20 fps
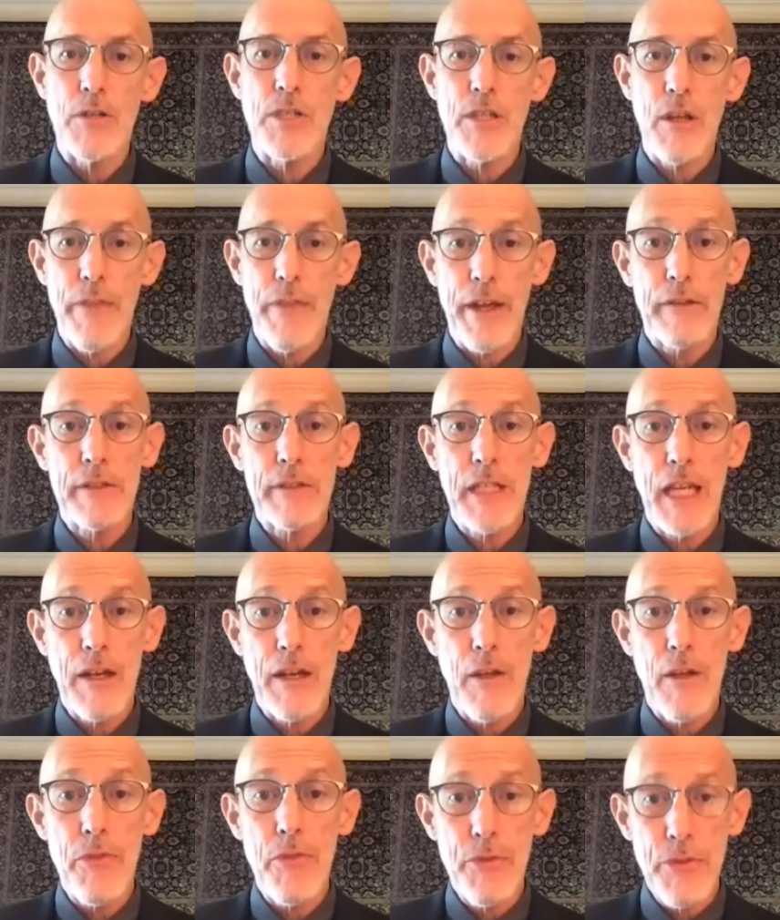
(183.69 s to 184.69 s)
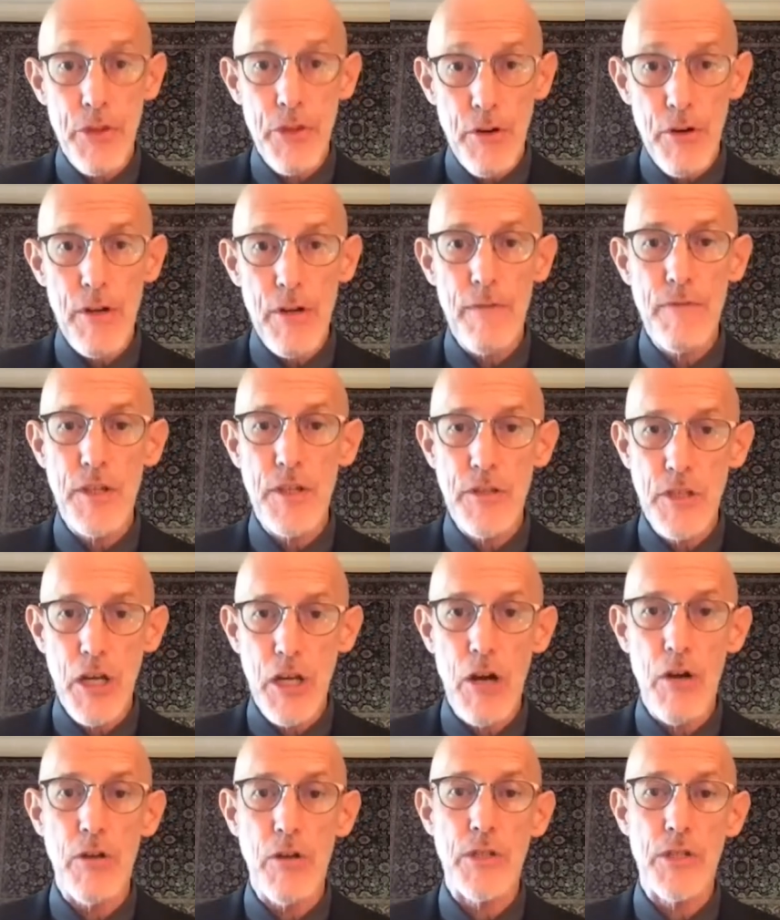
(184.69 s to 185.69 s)
So they'll get a third of the
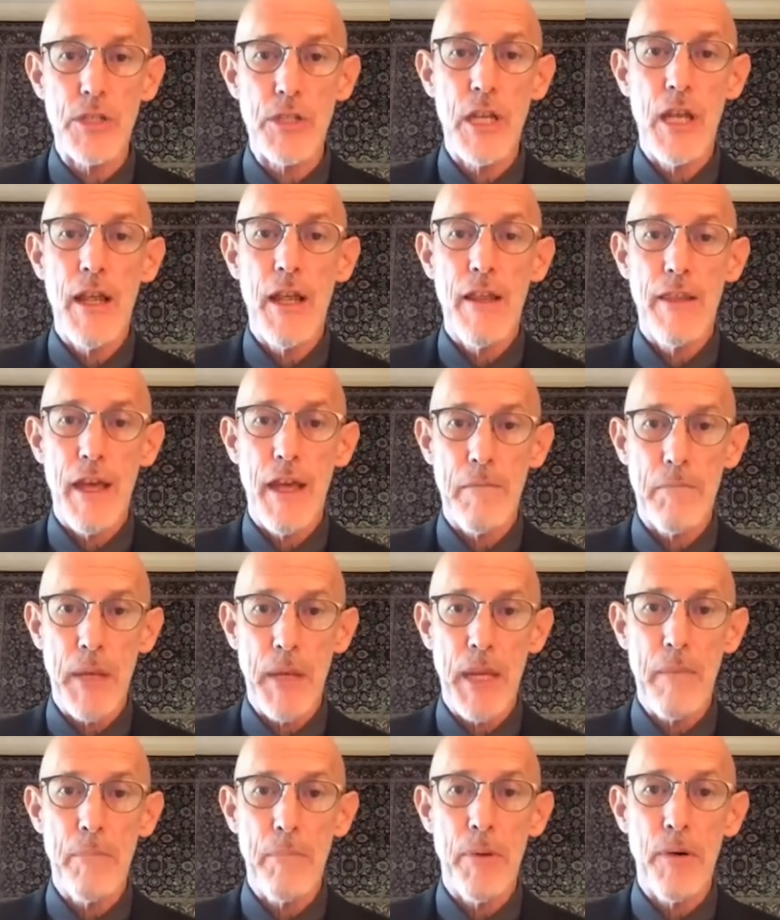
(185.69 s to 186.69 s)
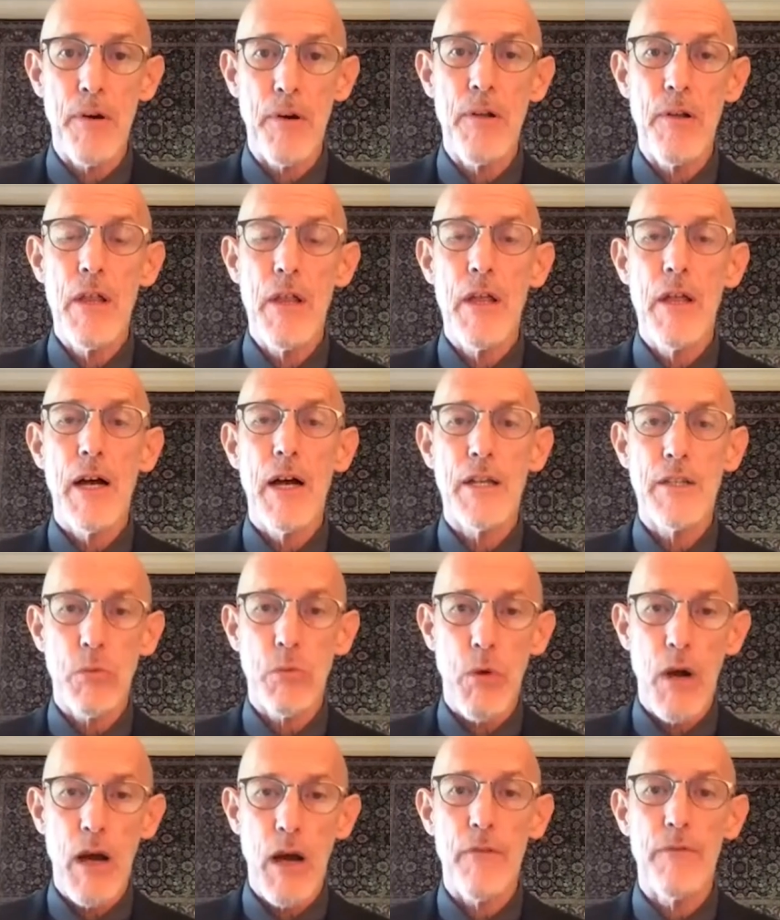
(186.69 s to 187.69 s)
dose that people
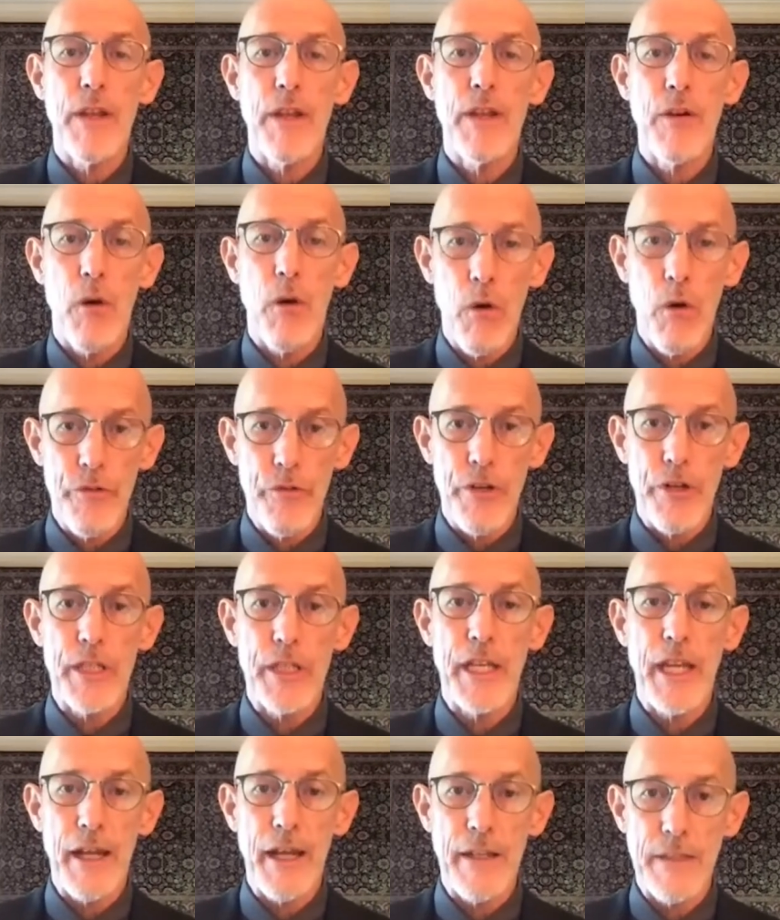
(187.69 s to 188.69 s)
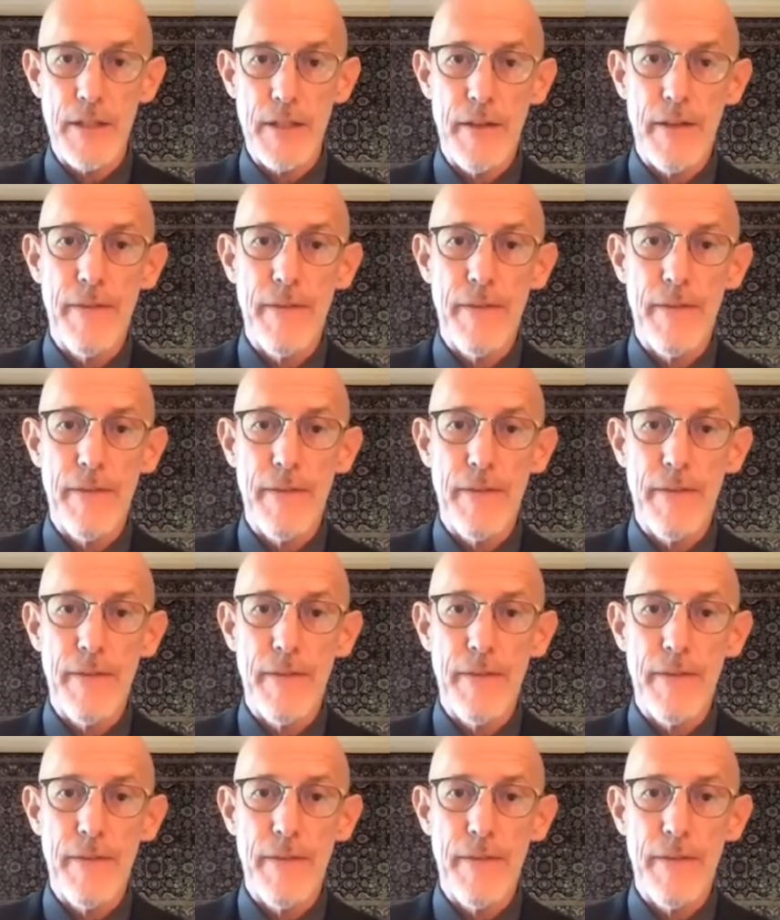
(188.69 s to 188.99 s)
12 and older get.